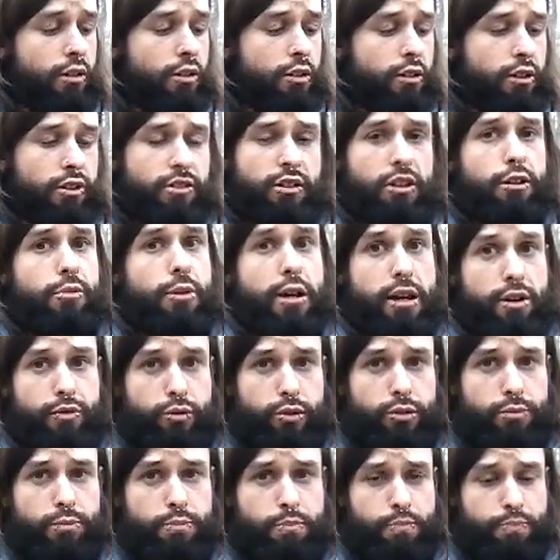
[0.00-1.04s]
Because I don't have
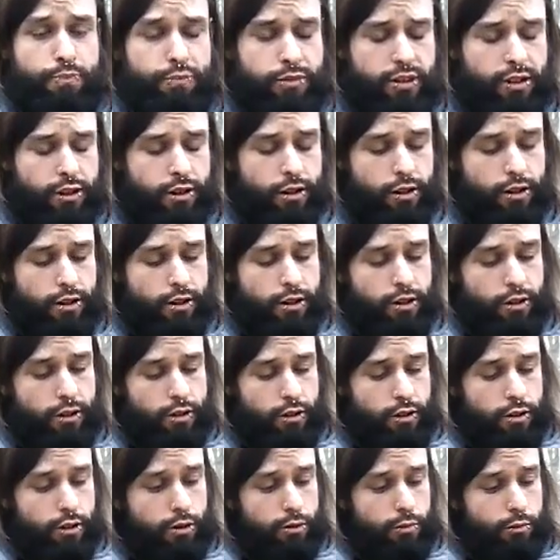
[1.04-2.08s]
one.
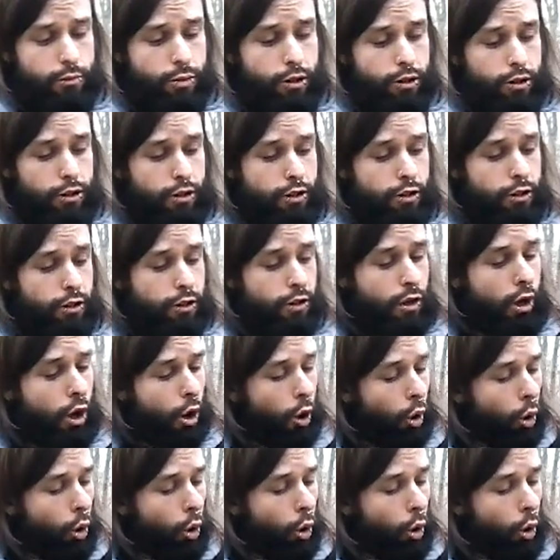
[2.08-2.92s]
But,